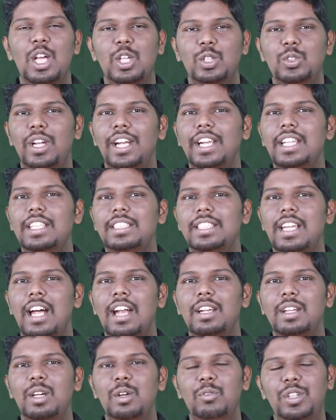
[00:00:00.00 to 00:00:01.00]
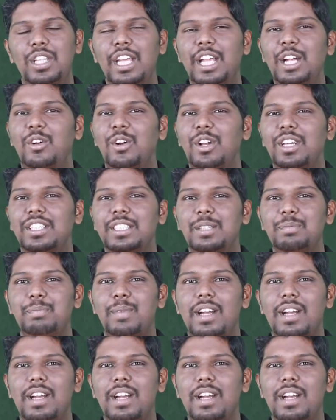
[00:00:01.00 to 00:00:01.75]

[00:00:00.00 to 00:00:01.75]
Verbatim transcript: So let us start with the introduction